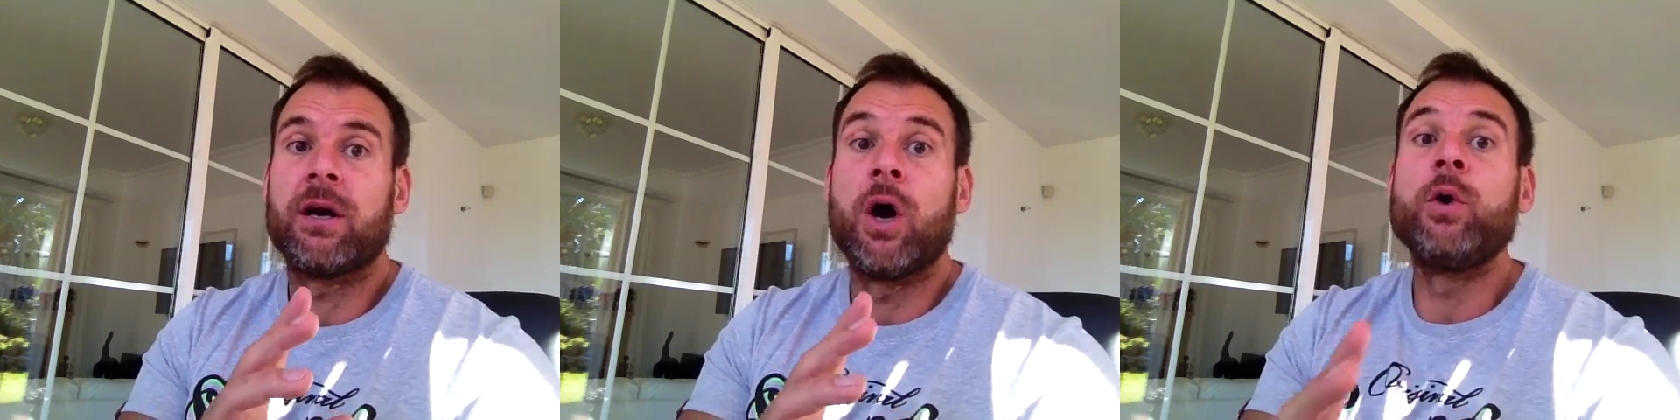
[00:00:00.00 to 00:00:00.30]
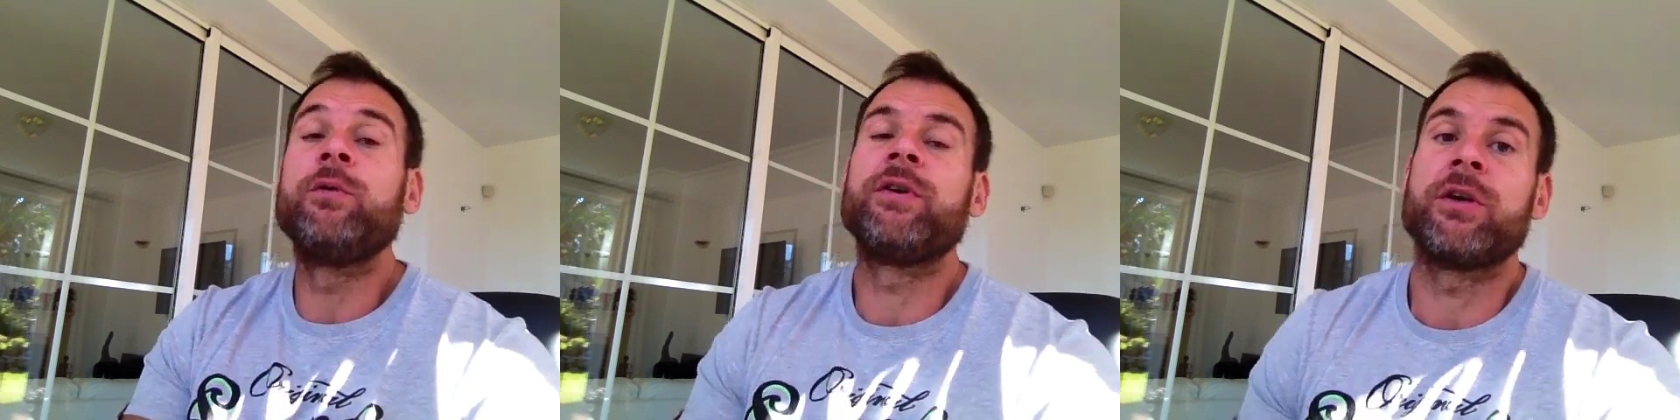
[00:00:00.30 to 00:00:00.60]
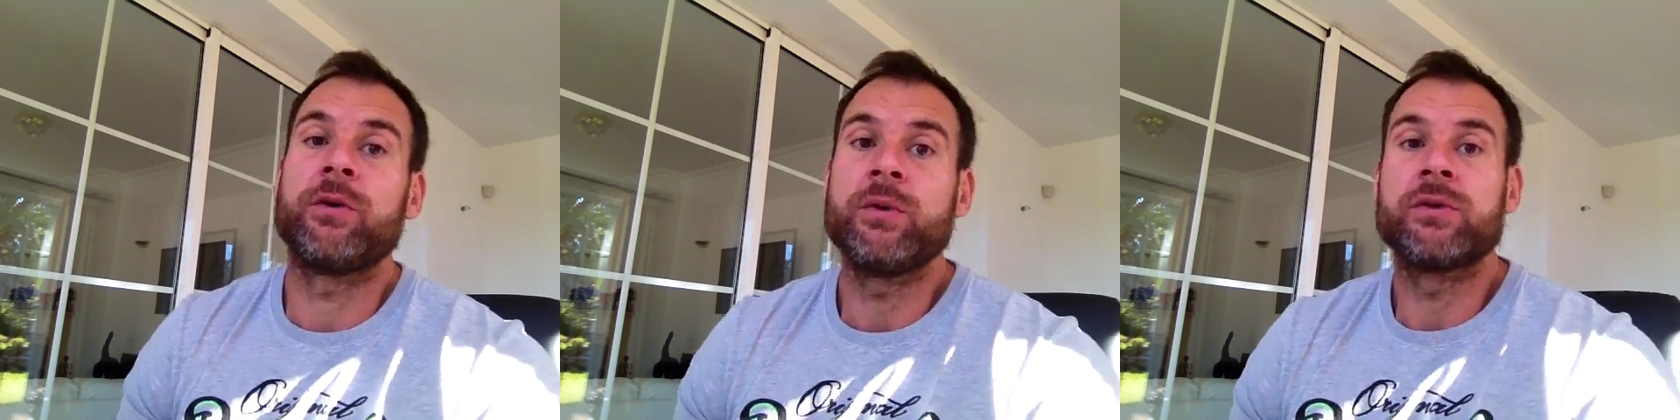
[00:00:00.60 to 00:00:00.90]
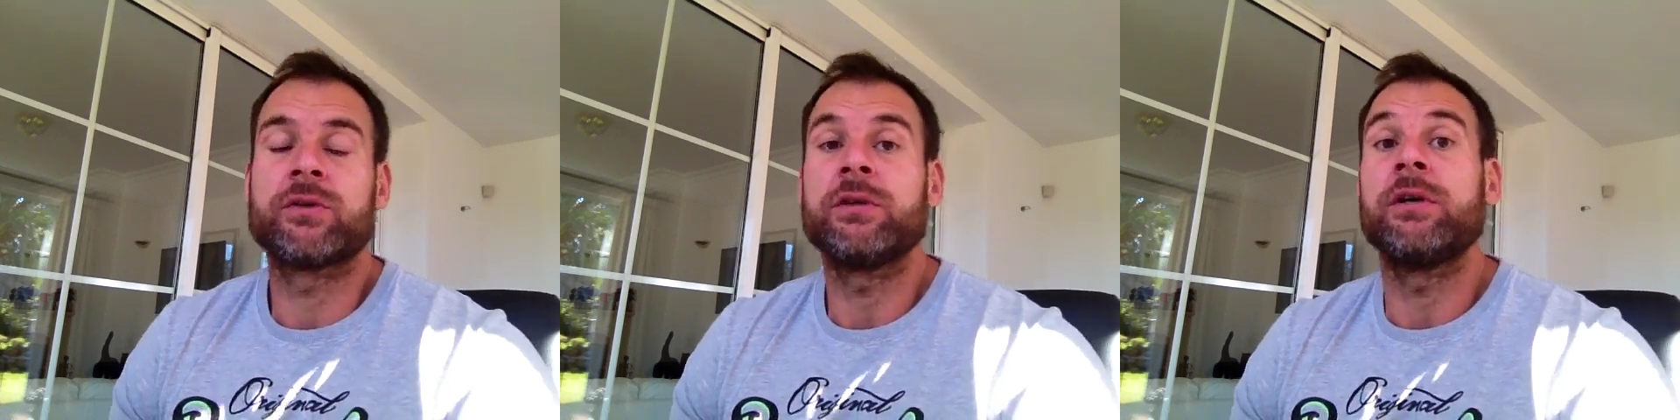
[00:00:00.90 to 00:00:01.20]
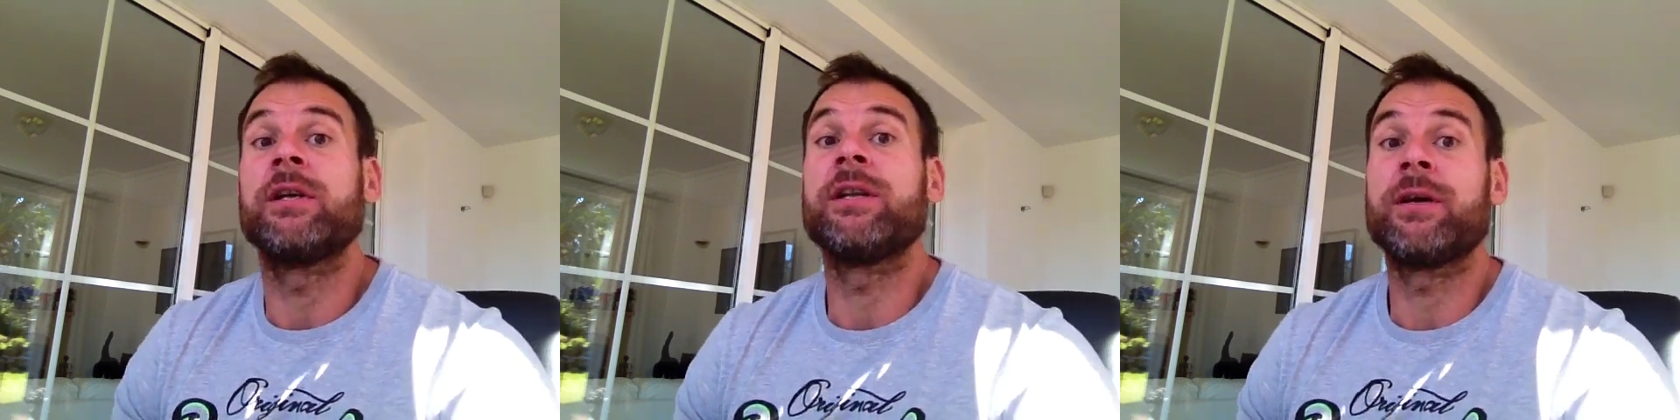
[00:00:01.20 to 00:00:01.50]
overuse
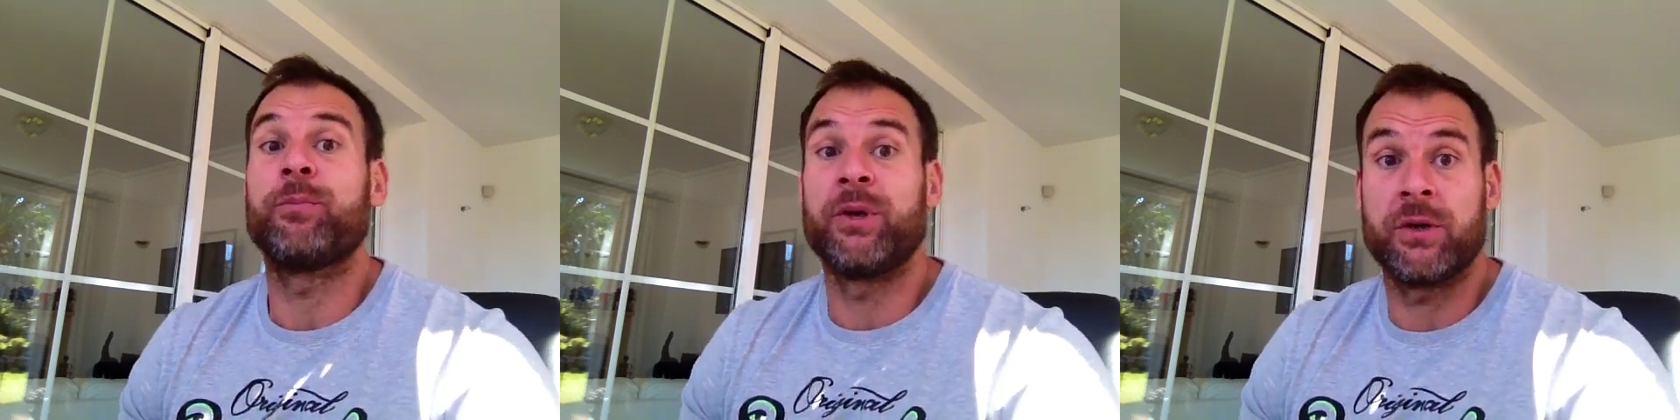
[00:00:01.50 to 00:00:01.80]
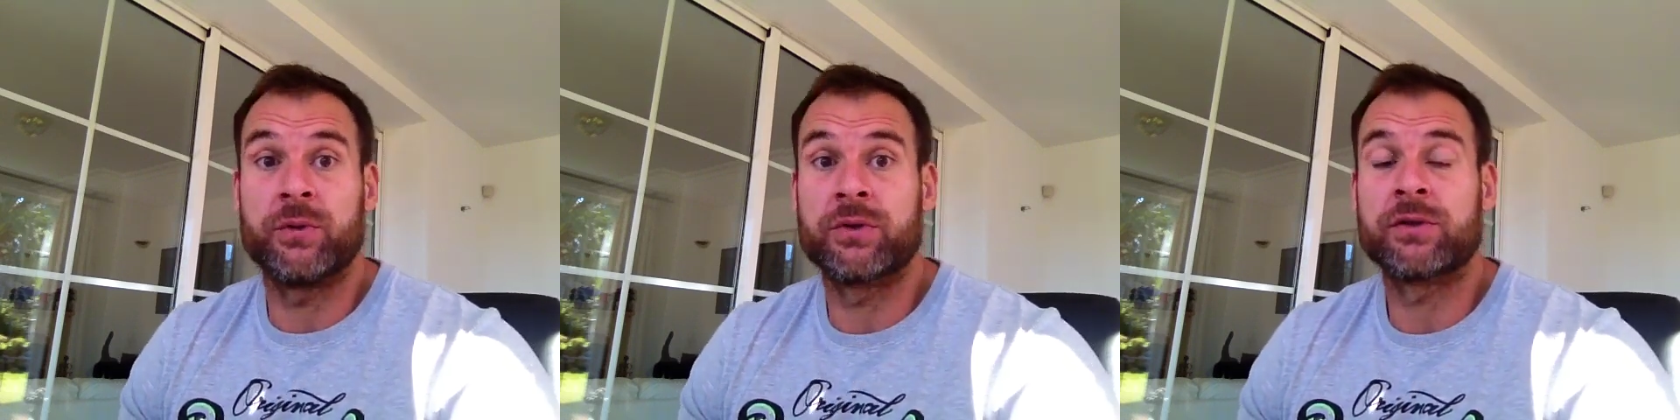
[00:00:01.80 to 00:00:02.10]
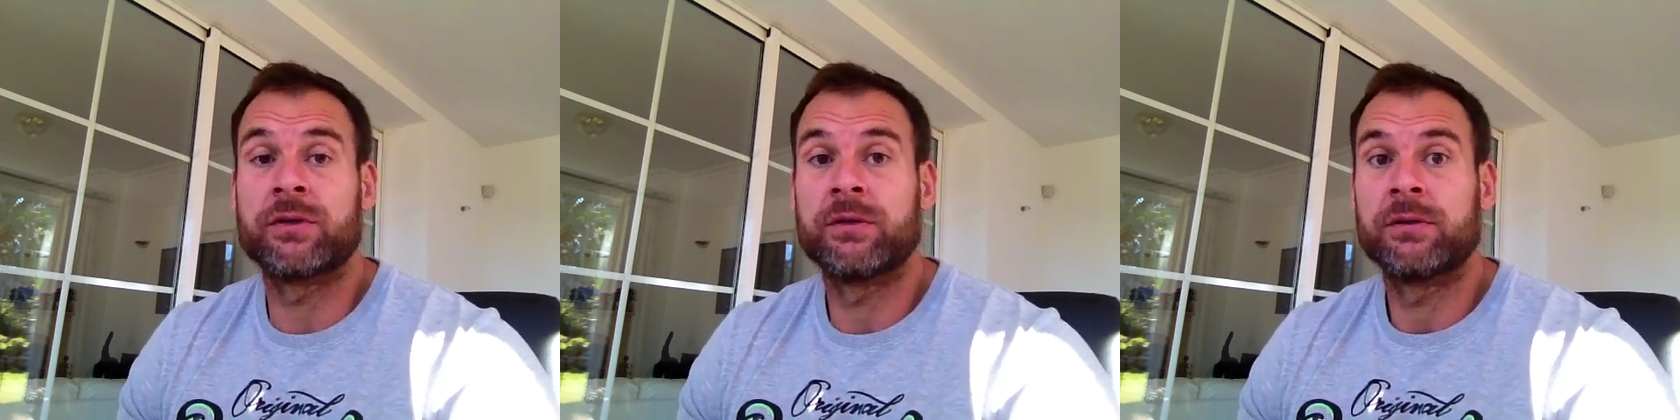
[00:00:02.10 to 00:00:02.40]
and the abuse.